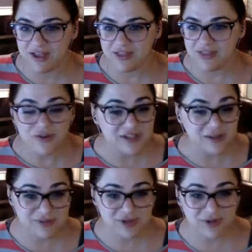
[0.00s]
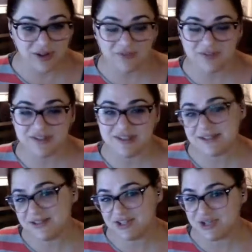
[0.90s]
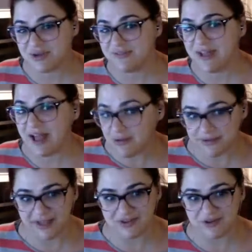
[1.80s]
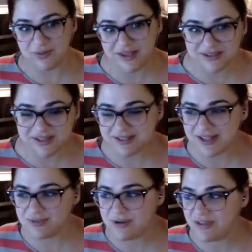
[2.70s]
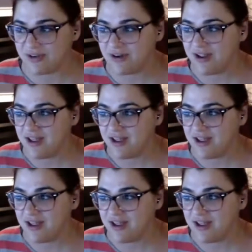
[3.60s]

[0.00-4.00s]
the first episode of Season 2 of Outlander because this has rather